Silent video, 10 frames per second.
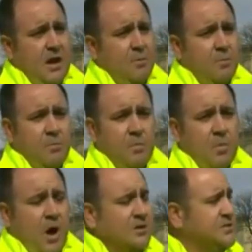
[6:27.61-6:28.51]
Um,
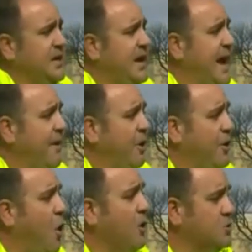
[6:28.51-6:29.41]
I'll send it
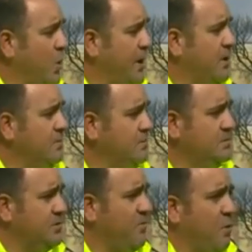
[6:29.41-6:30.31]
out on our Twitter,
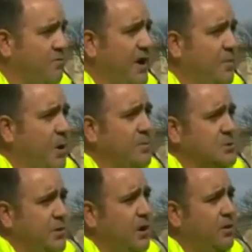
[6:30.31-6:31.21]
so Fort Worth Fire
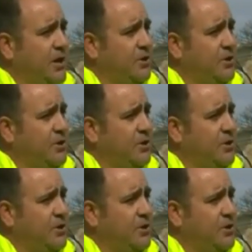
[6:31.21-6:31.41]
Department Twitter.